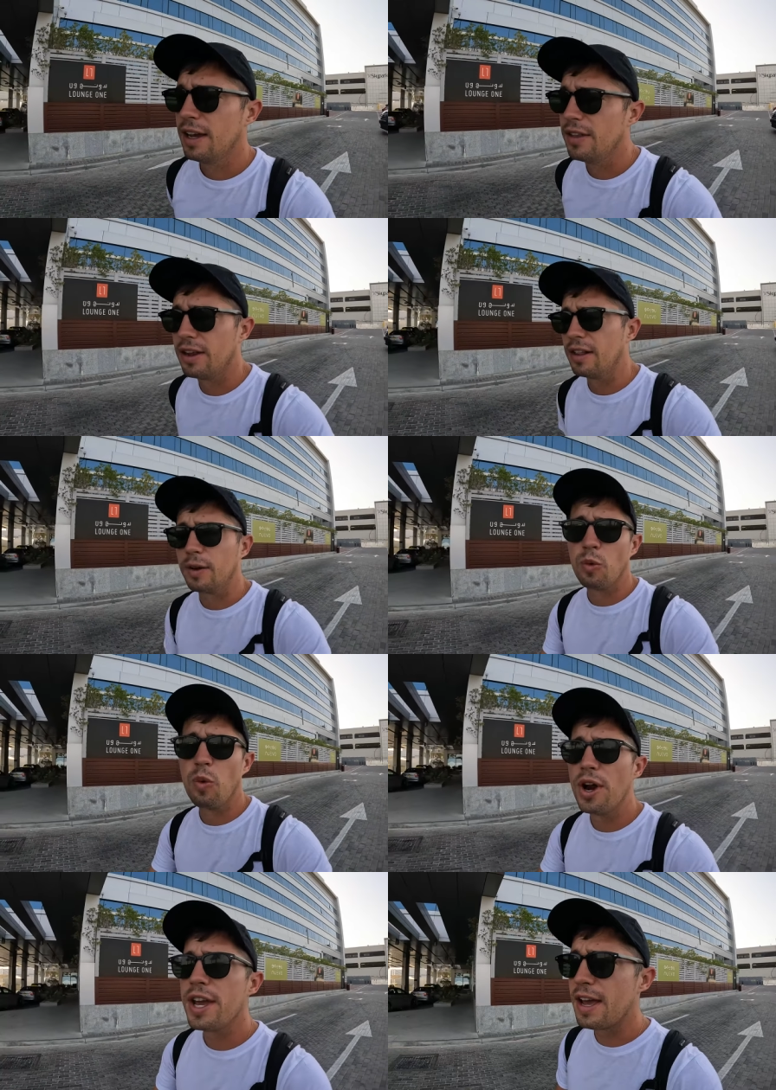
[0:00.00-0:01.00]
And then at like
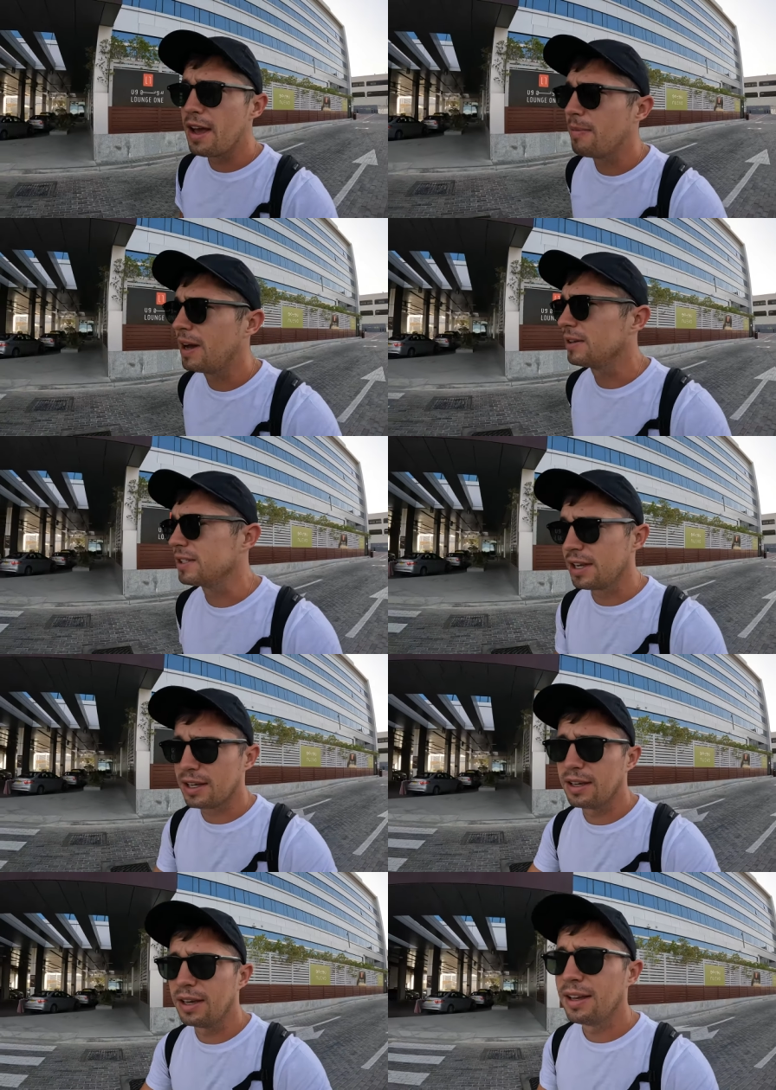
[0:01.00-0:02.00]
1 a.m., I was
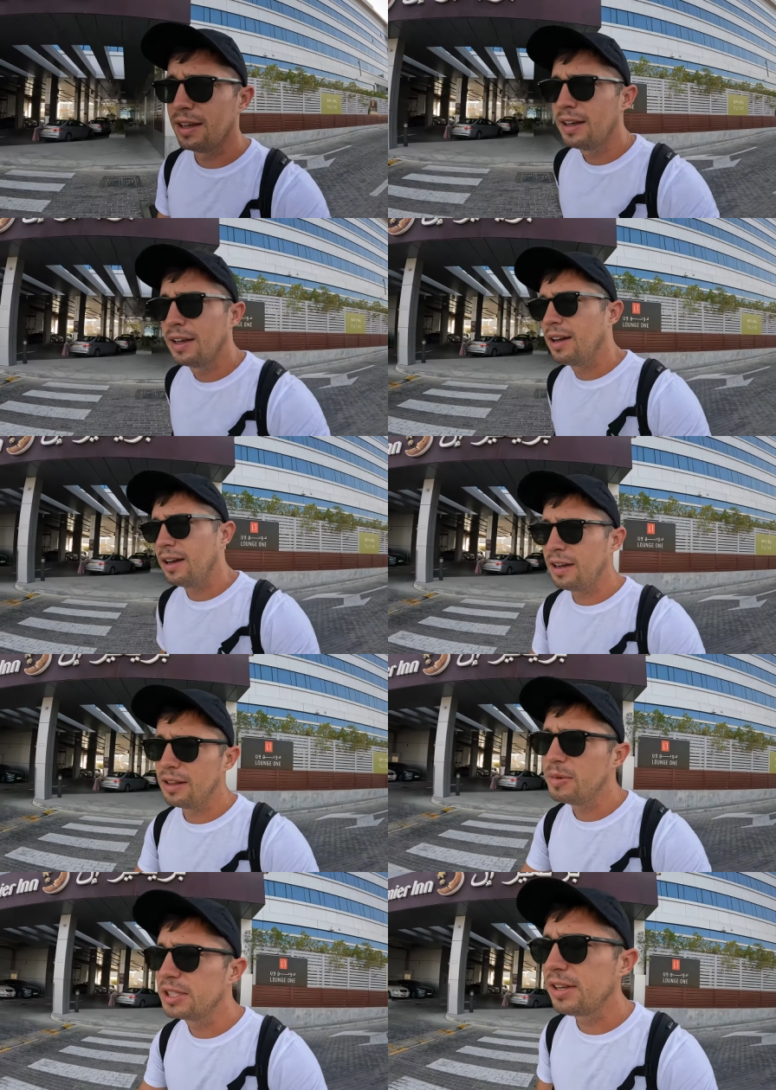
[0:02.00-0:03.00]
like, oh,
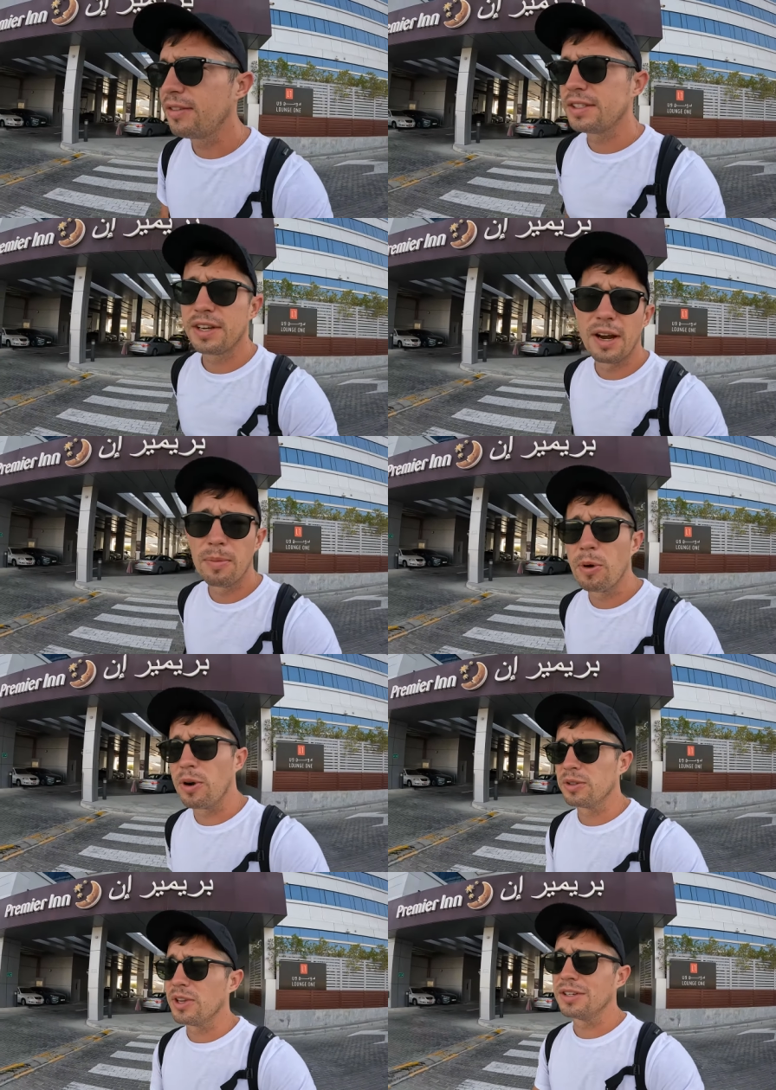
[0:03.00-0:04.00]
let me see if there's an
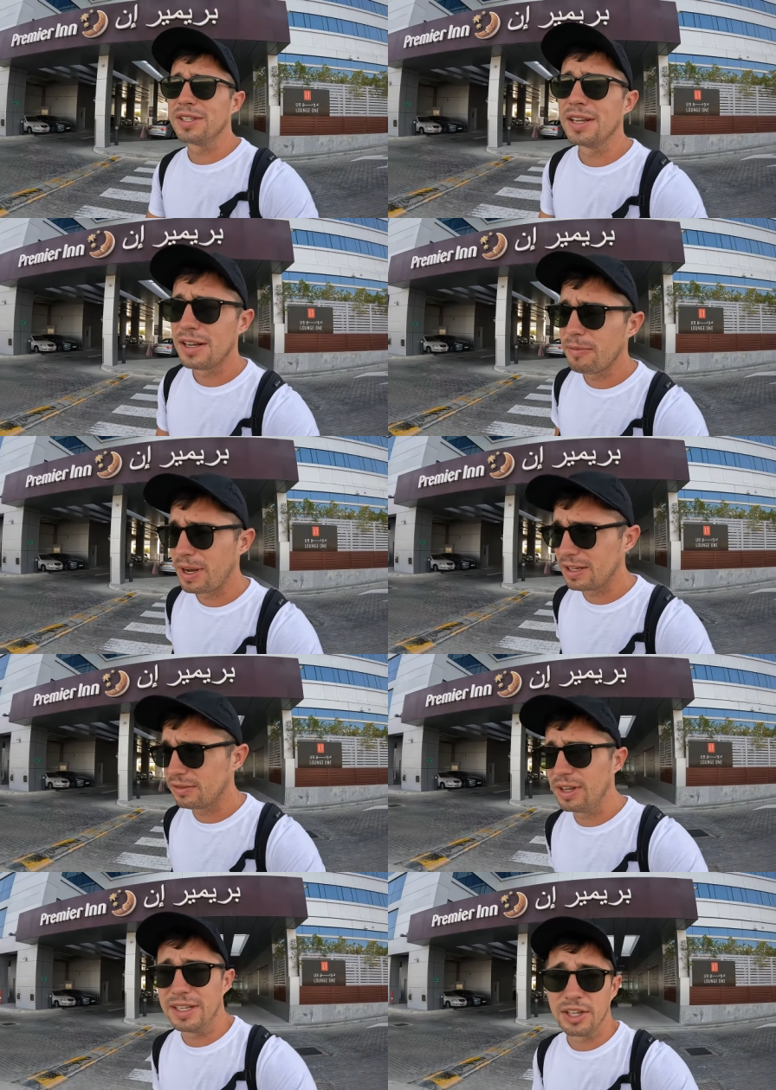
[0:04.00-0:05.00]
airport hotel, because I didn't have my
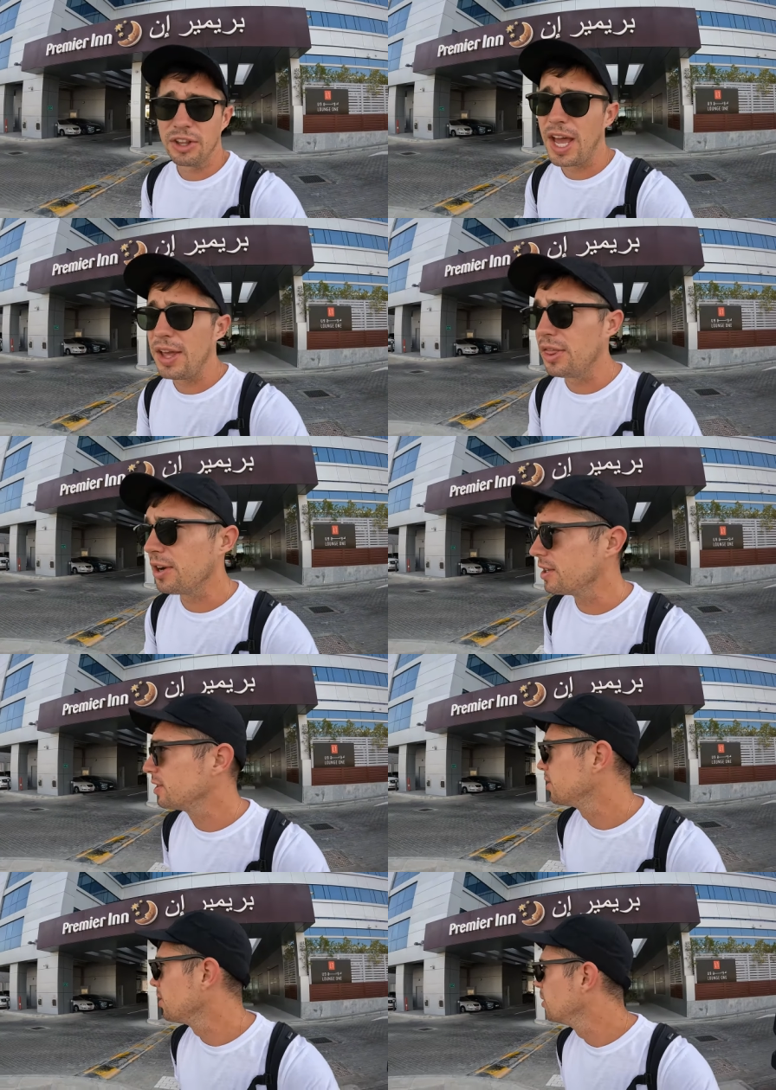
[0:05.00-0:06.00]
next flight until
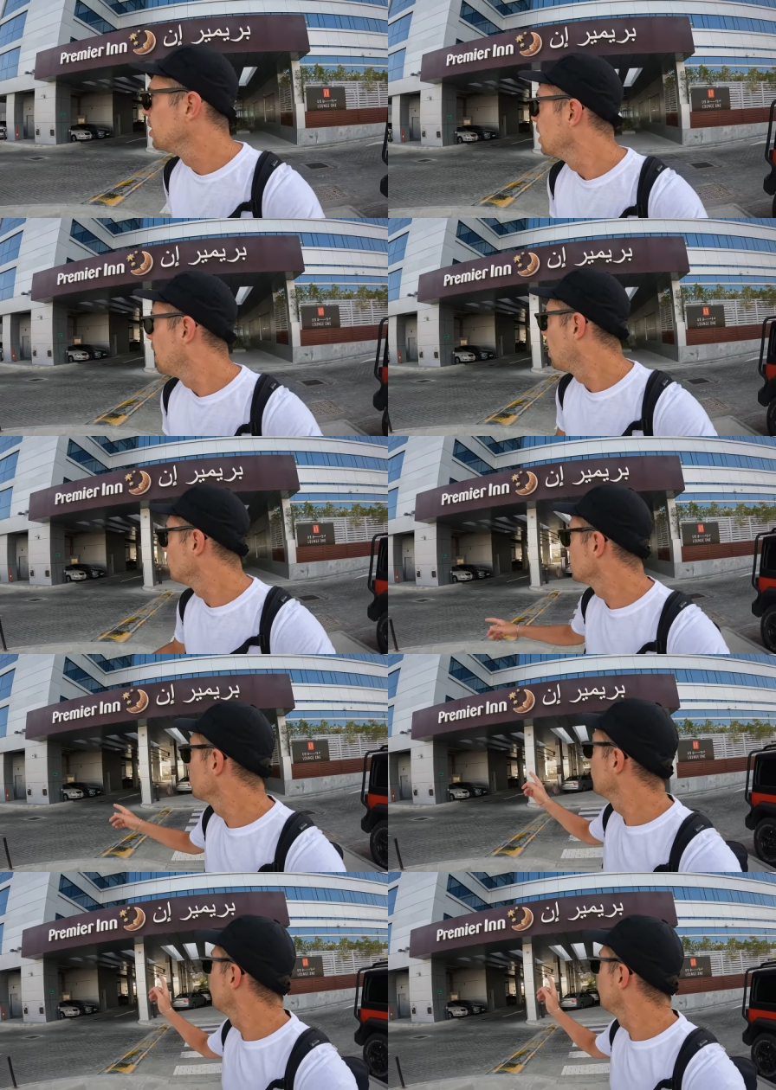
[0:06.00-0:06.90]
9:30. So I was able to